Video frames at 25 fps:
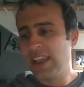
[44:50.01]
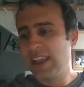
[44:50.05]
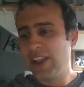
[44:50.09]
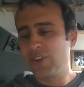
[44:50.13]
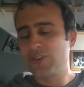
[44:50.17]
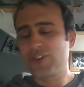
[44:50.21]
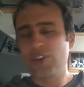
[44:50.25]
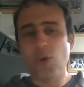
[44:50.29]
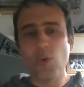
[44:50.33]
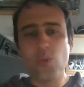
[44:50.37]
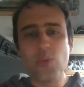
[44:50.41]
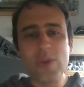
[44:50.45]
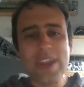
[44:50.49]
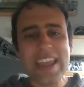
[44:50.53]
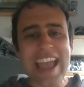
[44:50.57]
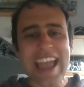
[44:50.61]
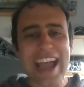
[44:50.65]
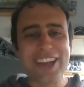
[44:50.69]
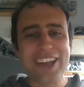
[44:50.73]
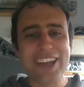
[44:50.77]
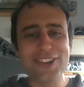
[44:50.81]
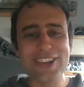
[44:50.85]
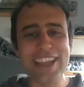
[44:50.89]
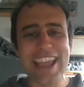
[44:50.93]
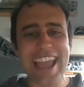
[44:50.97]
So we
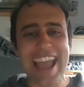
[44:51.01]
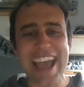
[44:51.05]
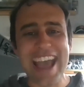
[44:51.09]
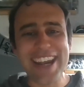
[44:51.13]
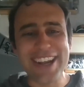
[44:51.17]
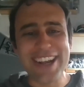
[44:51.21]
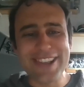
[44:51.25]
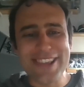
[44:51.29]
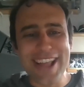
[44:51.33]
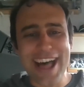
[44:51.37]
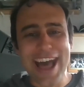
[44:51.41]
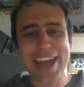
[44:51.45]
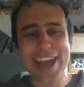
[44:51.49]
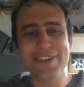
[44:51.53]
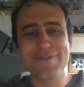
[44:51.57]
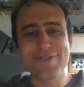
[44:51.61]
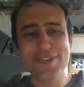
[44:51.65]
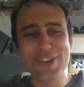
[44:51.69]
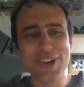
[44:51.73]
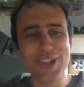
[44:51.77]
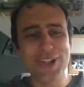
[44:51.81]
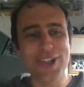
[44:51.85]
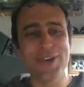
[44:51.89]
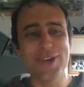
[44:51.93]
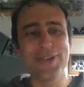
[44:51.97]
actually had a lot of
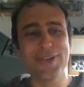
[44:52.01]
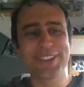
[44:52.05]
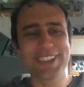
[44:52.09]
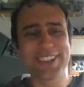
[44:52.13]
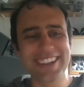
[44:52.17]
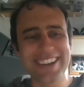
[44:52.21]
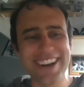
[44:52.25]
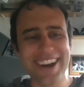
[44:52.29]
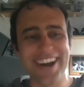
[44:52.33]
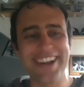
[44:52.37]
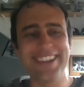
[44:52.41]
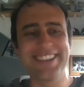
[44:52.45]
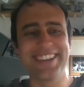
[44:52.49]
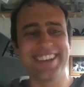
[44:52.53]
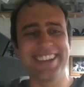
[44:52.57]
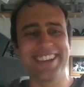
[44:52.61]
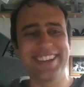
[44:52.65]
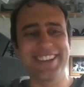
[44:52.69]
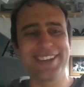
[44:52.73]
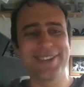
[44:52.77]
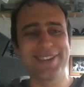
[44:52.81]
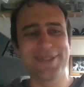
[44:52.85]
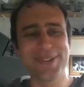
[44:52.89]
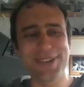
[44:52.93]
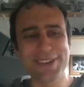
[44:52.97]
close cousins
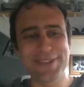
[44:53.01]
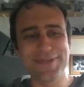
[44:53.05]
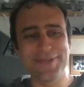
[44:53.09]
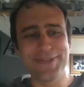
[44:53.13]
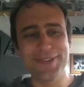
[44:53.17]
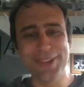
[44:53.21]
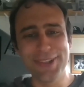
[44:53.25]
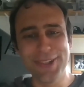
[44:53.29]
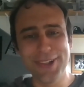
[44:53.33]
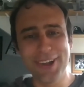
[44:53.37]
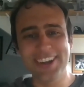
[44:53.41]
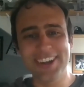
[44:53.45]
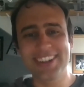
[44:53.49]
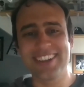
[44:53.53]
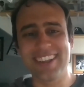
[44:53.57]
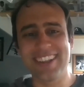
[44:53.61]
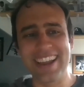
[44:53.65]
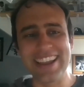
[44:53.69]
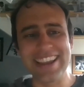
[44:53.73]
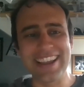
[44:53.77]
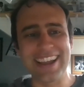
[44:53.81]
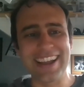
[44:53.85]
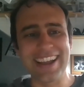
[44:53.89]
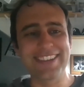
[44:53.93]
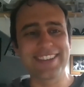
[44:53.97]
that would have looked
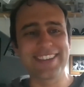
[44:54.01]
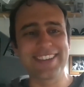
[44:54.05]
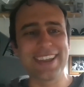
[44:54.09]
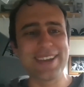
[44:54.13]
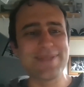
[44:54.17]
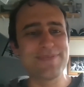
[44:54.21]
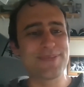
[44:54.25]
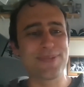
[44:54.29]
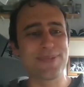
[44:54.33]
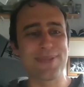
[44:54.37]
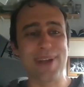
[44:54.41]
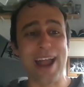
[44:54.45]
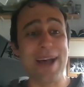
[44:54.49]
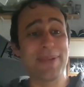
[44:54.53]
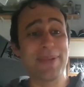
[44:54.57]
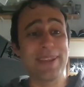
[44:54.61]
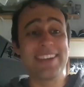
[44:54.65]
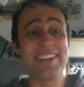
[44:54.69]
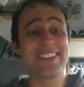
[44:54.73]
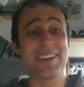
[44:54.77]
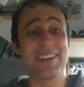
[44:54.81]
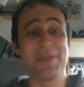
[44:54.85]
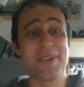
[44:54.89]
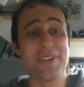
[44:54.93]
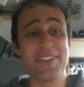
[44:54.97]
like us. They probably,
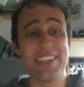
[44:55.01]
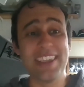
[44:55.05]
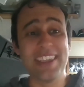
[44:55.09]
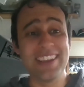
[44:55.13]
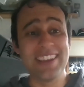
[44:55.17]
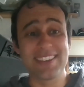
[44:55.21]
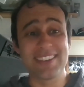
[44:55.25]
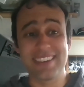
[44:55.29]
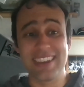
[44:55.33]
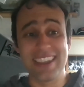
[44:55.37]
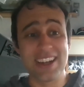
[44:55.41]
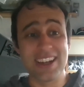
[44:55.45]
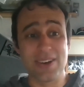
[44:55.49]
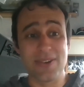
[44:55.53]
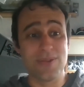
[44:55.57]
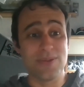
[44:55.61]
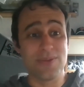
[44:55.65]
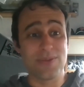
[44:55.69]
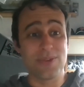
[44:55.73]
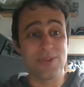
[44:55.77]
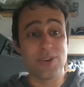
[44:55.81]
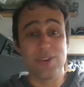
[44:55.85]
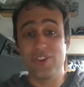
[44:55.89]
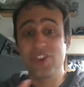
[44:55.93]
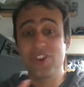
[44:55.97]
some of these,
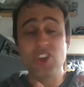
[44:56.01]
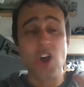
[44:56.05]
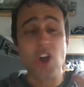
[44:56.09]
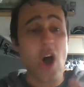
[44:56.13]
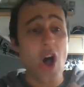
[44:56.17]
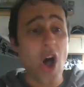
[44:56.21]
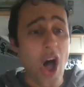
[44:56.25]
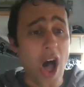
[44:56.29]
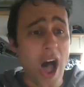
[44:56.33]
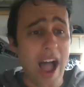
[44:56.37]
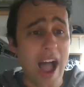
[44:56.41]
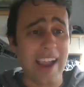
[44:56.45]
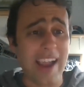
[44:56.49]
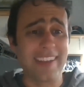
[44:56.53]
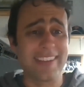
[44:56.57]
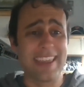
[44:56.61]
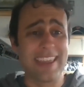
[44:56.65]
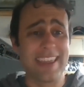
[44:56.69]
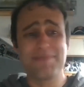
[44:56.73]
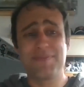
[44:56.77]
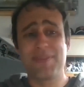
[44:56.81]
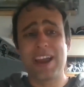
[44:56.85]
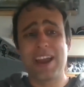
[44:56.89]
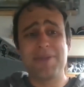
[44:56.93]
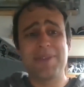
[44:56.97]
could talk.
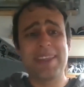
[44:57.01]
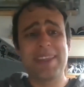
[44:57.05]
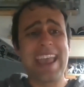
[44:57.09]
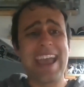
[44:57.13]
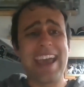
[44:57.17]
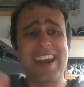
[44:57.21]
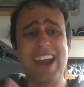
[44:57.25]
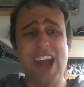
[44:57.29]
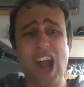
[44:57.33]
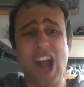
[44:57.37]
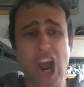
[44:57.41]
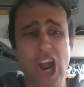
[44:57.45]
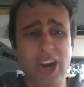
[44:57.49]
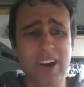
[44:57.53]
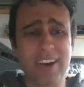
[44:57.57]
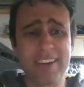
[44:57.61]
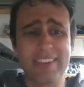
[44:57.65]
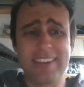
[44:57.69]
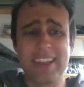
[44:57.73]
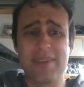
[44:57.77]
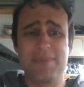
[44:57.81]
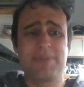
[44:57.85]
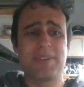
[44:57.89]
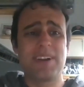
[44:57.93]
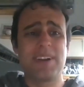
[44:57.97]
They probably had art.
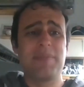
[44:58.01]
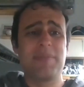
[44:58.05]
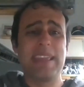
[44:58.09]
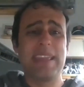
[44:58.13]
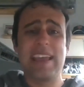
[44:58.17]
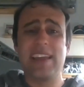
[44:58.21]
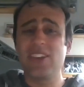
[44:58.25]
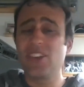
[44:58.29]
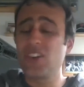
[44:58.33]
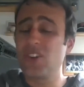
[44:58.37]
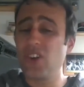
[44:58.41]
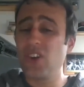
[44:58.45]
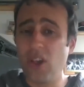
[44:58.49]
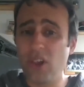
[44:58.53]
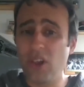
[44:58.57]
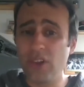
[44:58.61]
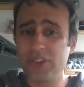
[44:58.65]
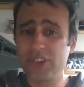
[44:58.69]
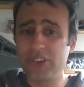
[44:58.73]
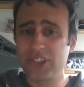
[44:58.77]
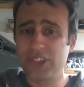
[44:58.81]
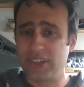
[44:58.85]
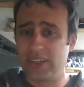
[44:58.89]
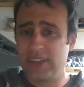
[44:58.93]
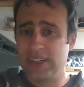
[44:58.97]
They probably had
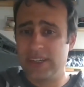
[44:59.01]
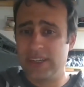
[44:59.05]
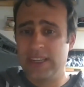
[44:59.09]
culture.